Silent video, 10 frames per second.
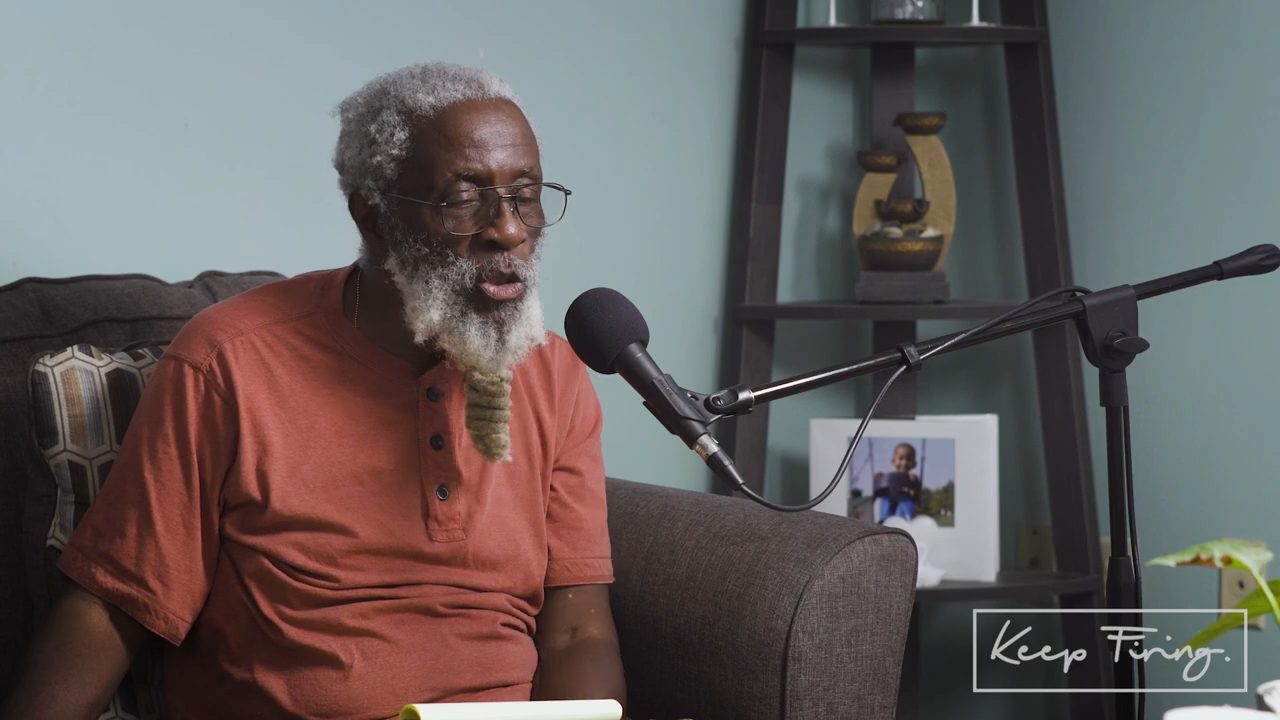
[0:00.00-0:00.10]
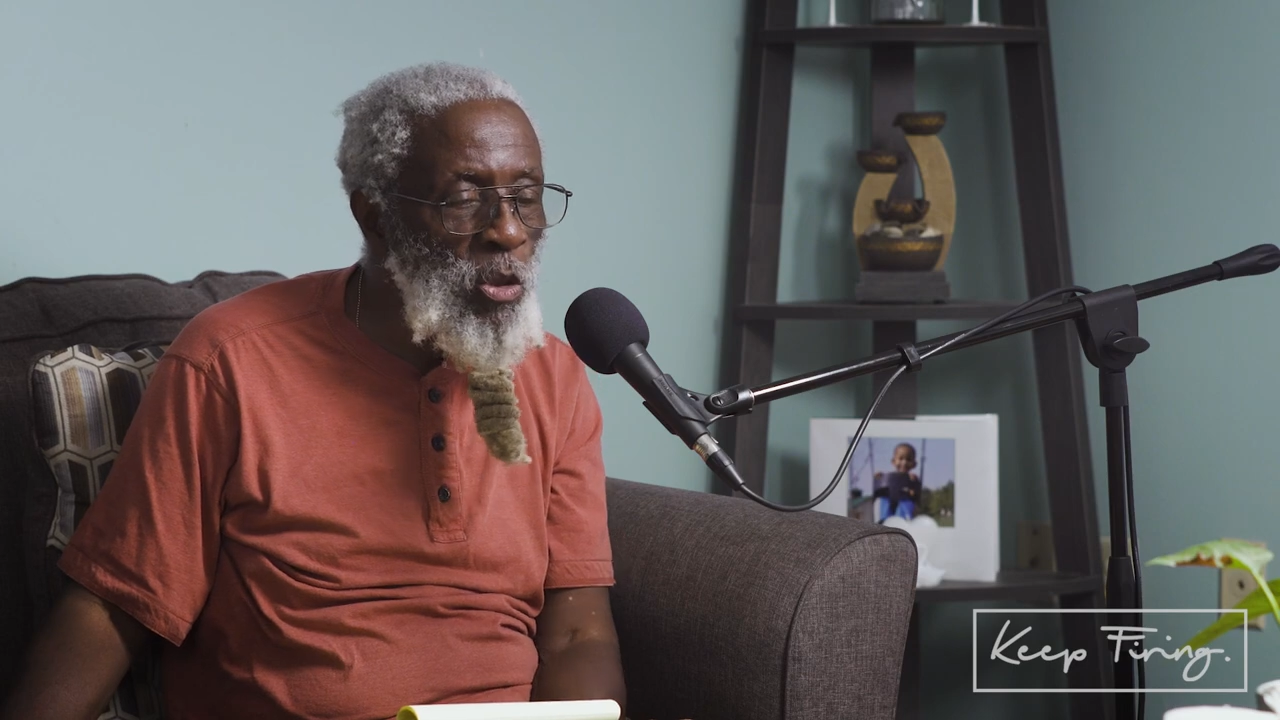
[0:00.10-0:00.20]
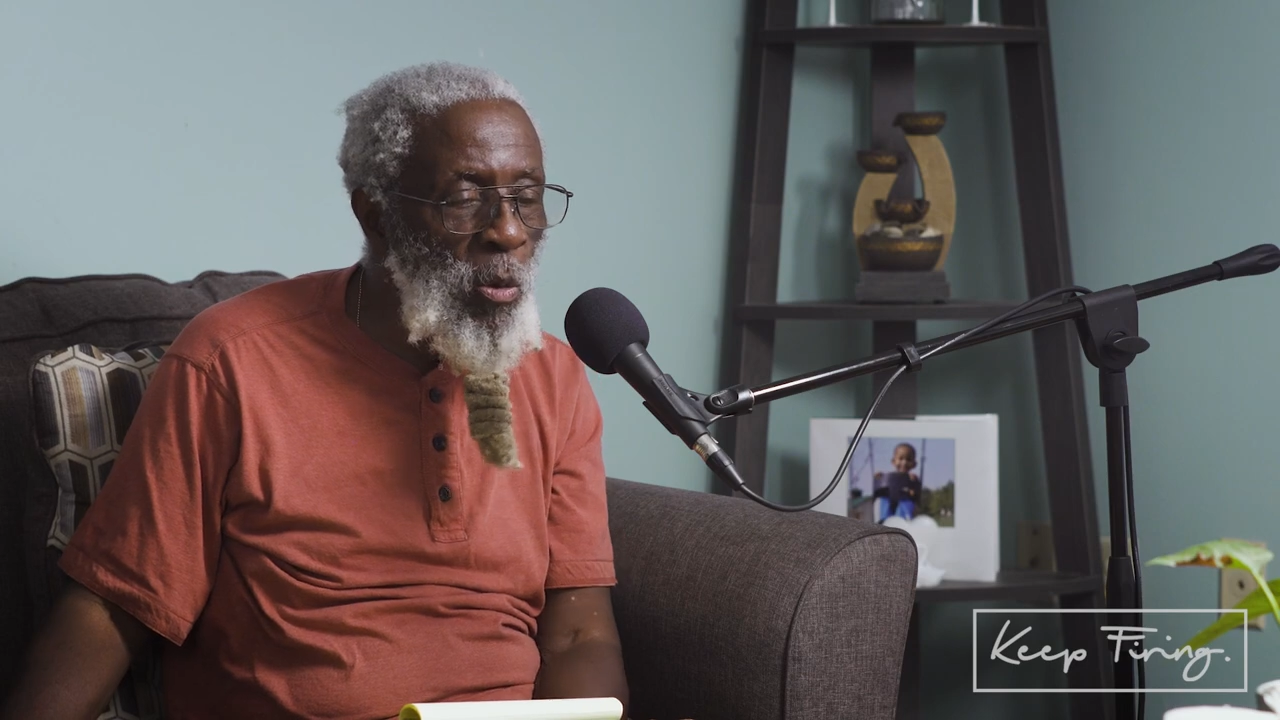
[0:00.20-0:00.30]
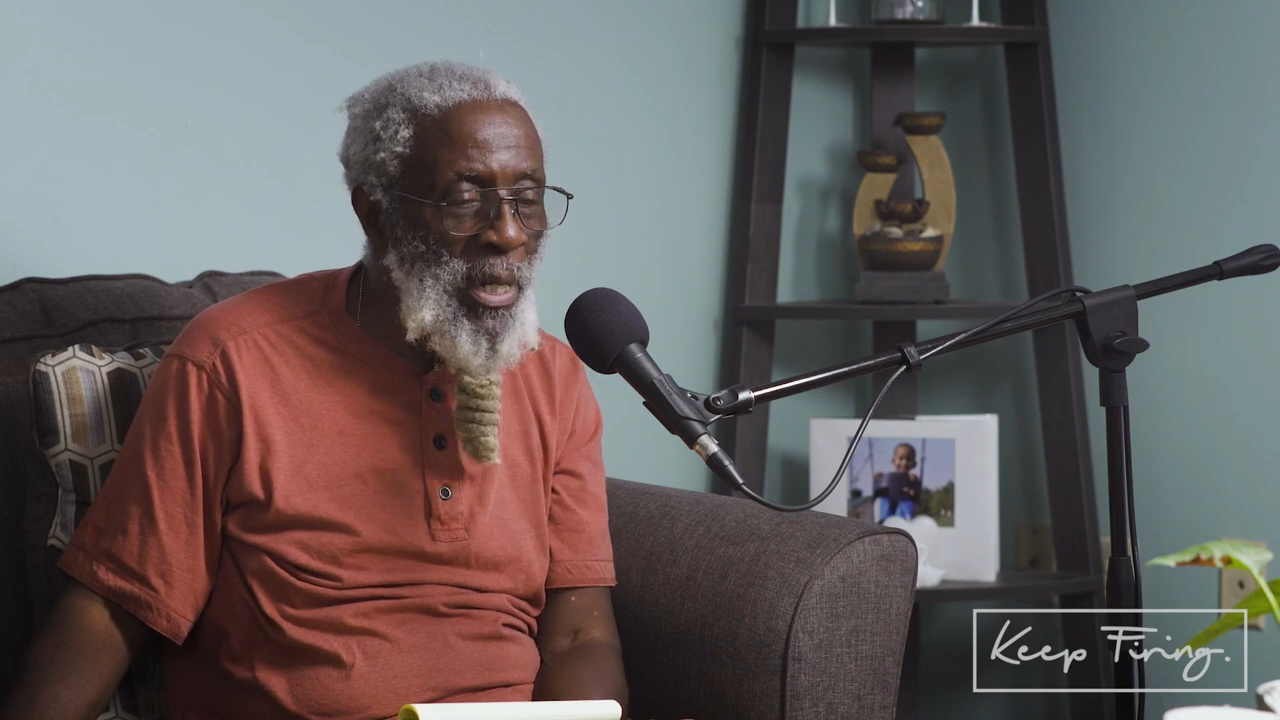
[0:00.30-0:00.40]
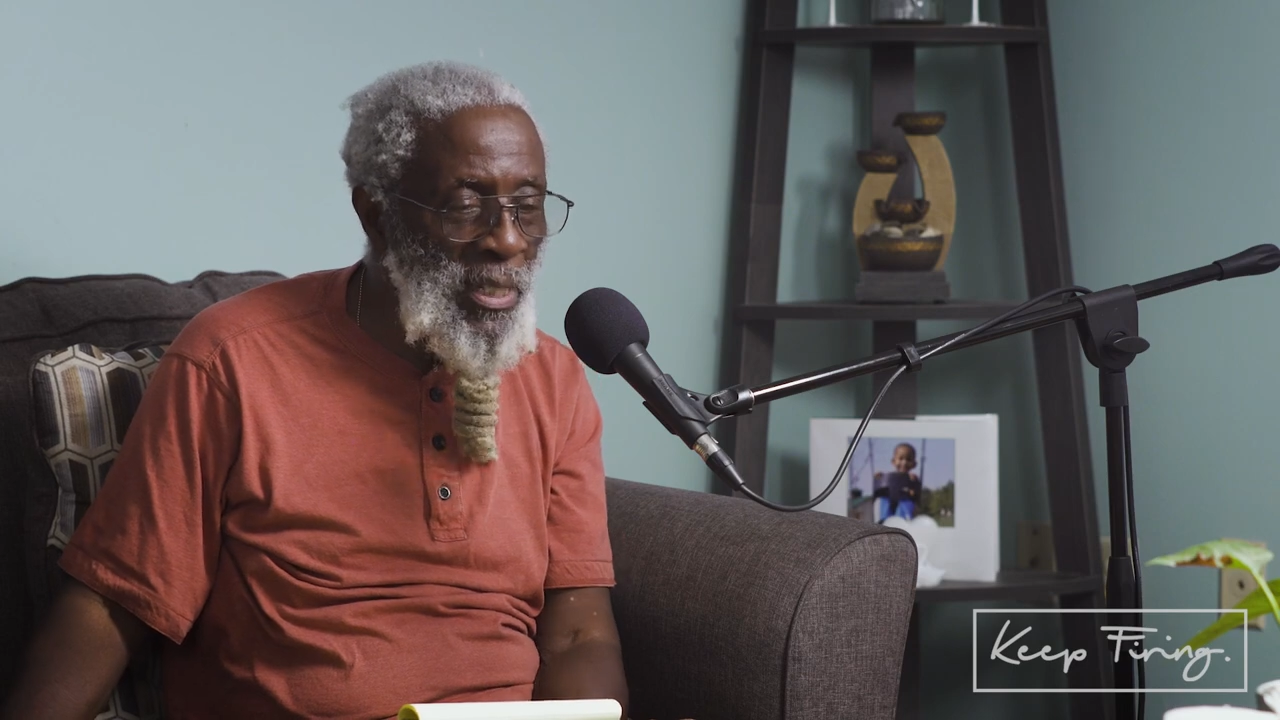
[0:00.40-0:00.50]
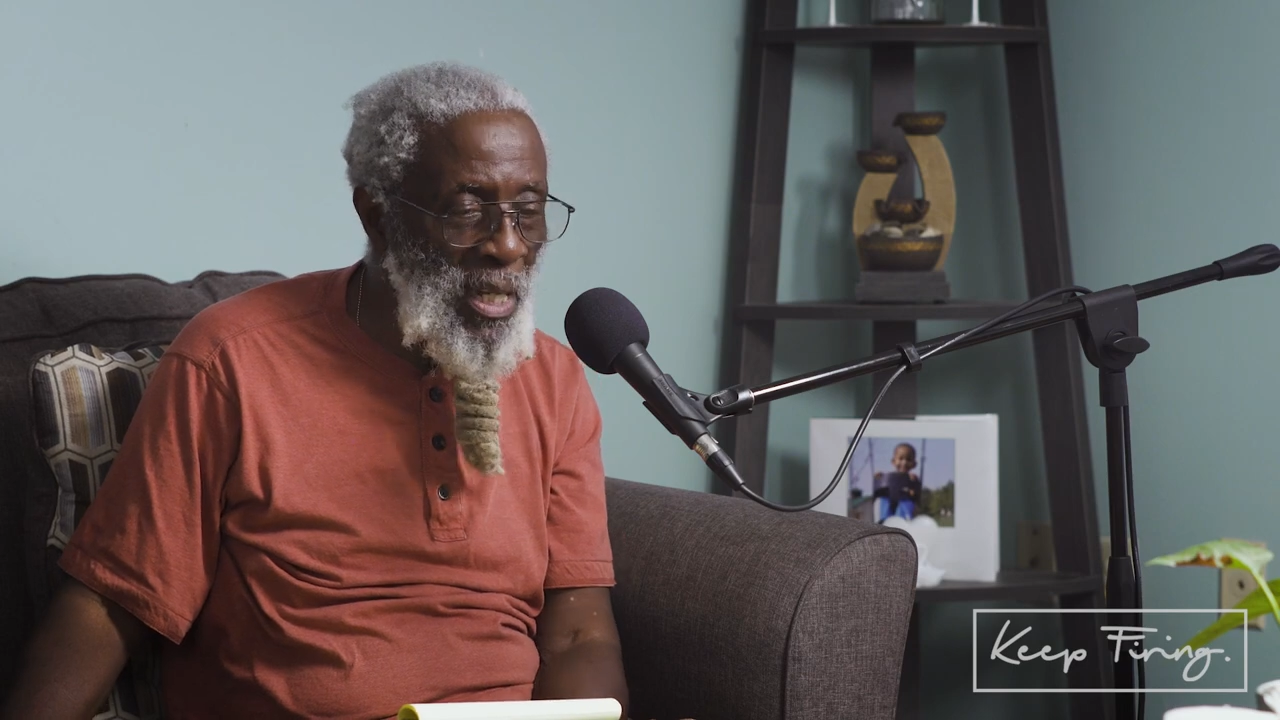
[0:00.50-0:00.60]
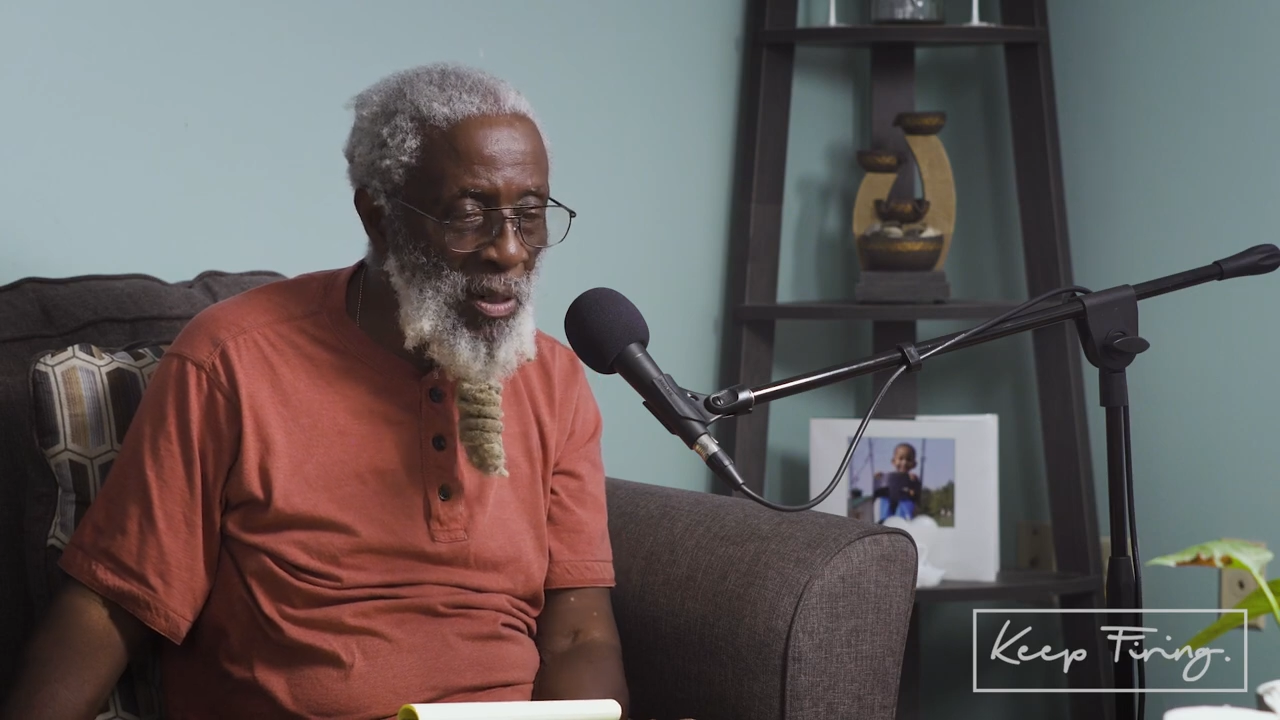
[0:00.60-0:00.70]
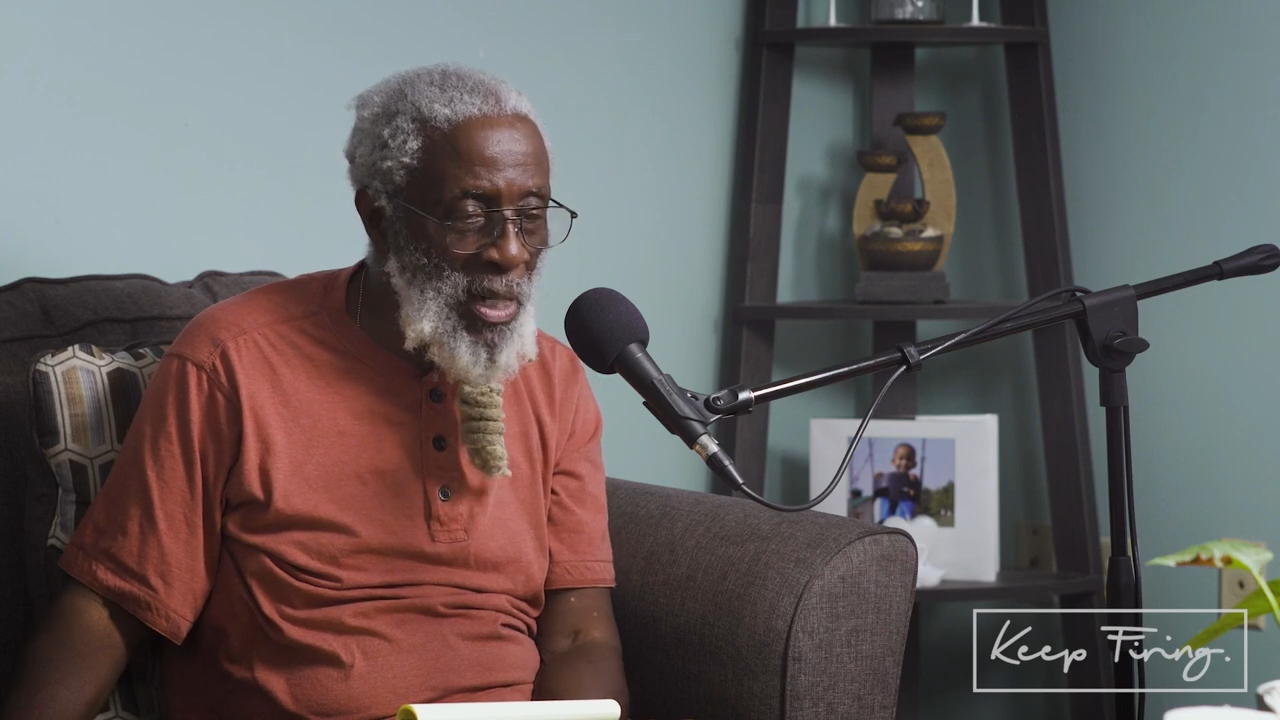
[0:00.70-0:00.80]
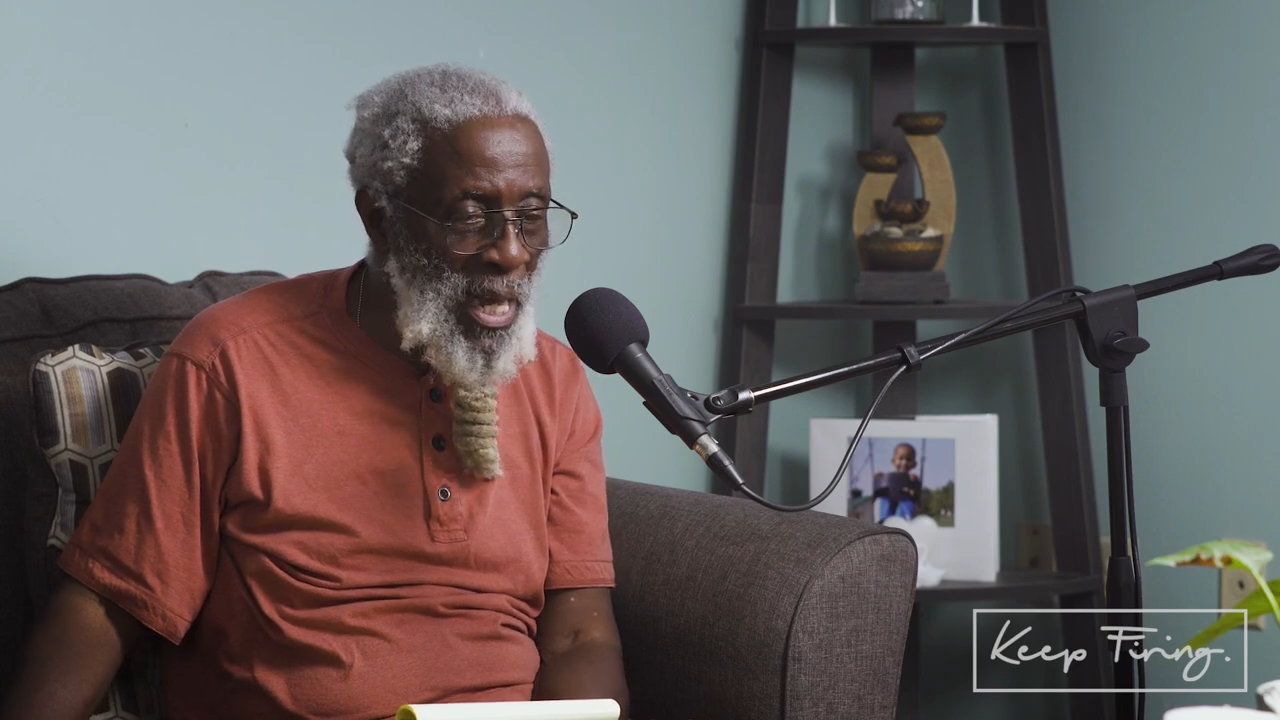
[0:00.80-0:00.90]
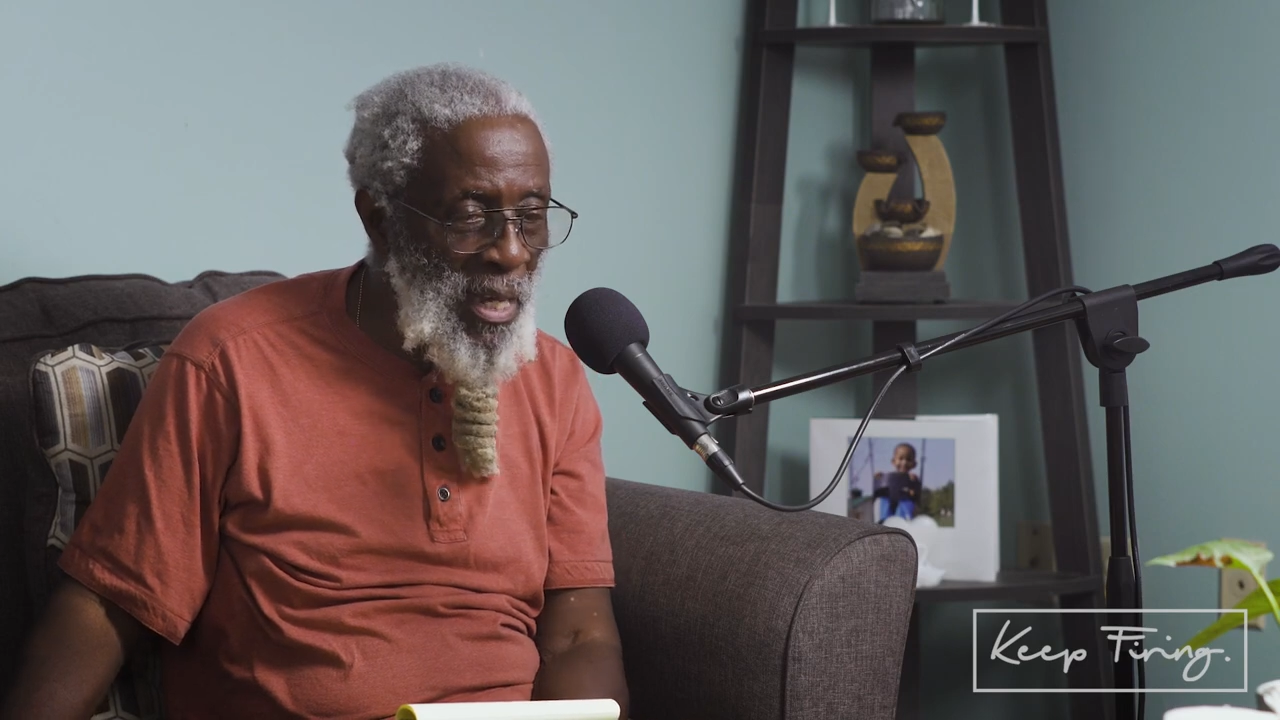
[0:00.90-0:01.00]
joy in
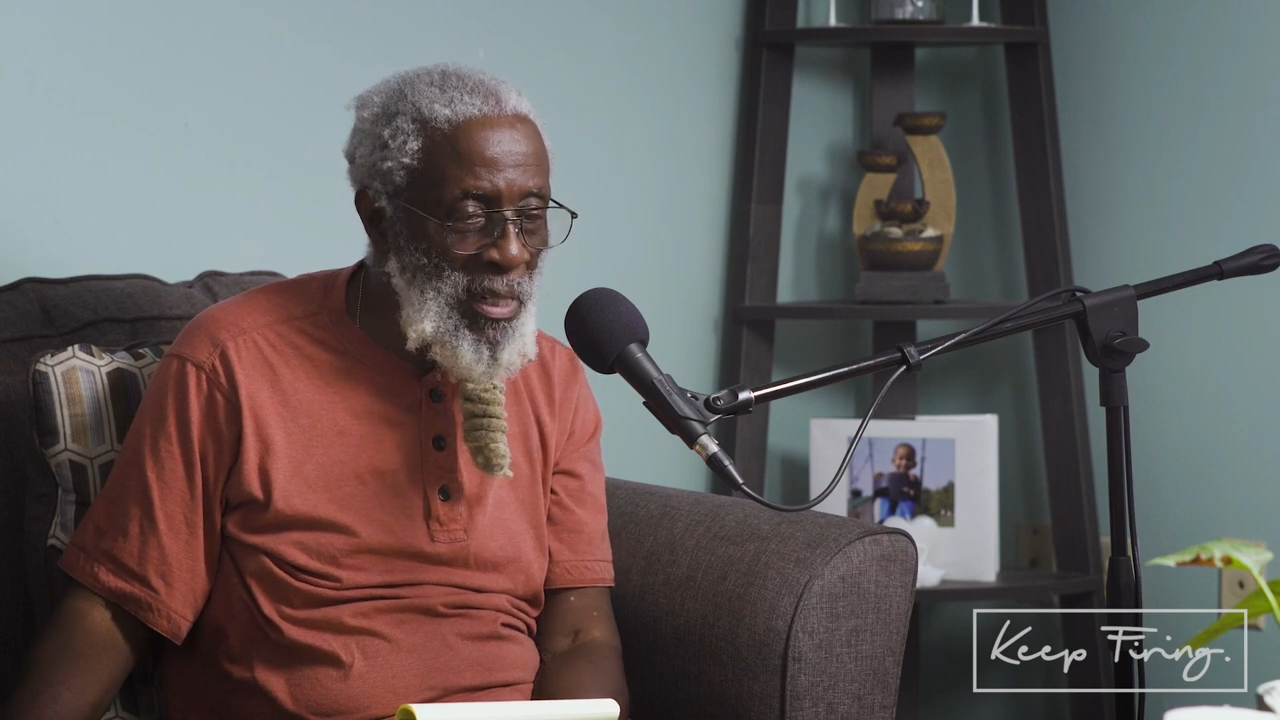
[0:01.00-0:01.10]
our